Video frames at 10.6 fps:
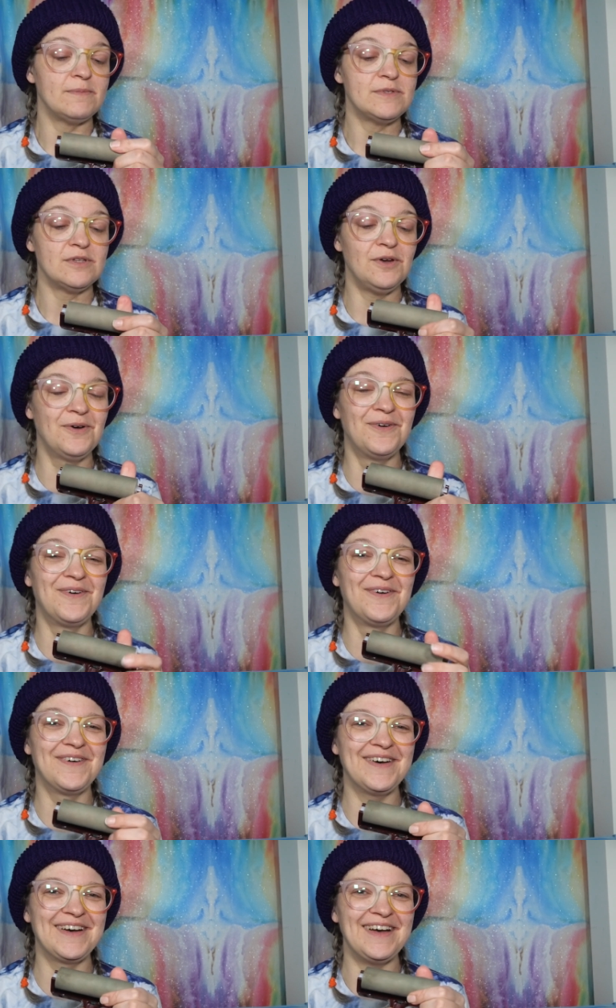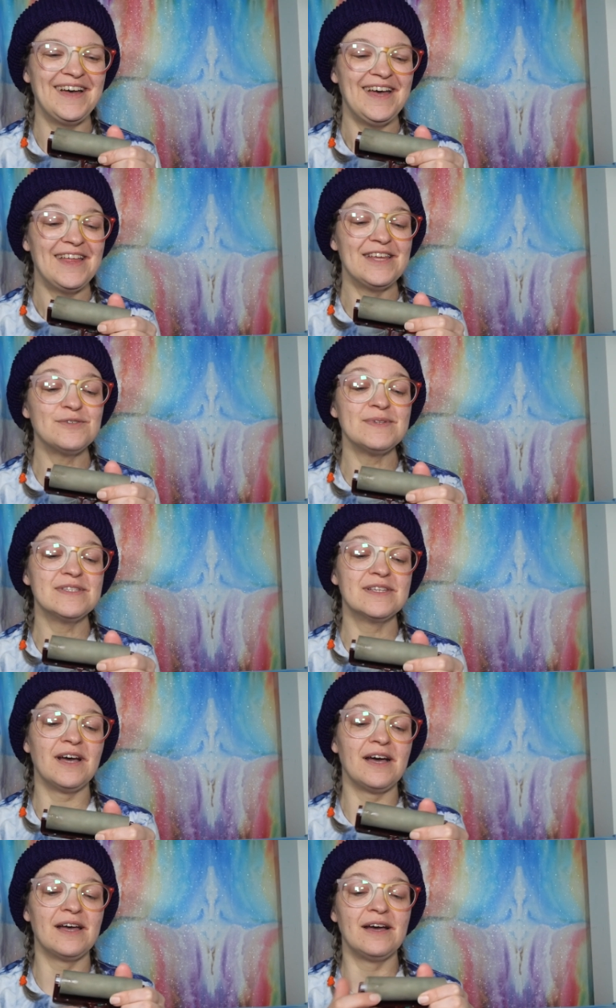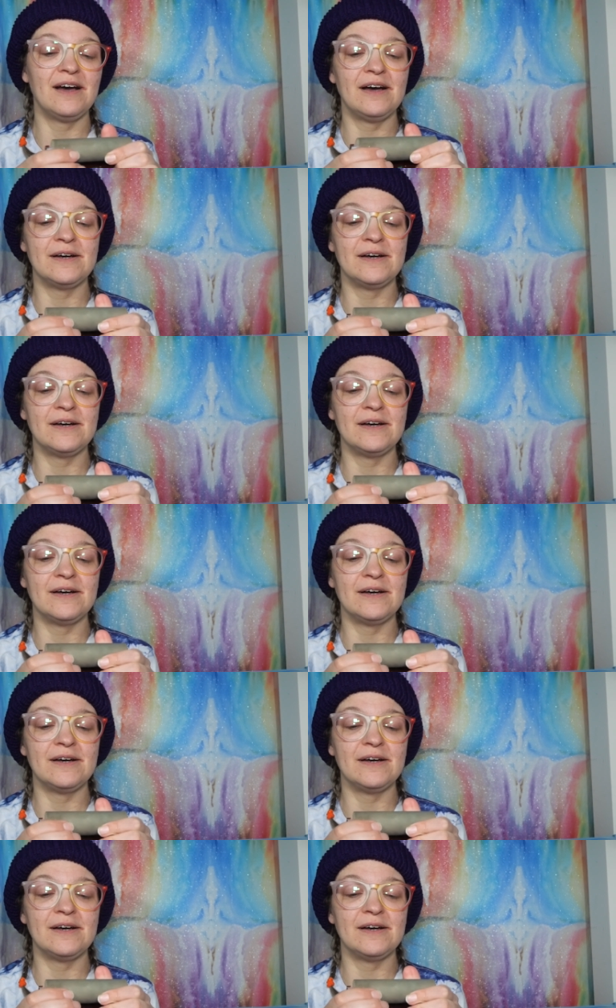So this one's got